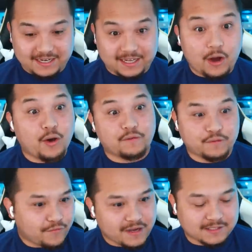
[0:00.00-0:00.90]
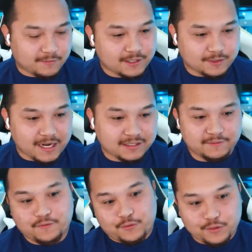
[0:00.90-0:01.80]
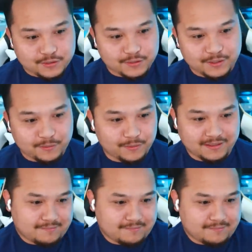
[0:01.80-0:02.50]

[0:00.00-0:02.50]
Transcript: Like, oh, if you find someone attractive, of course you're going to want to,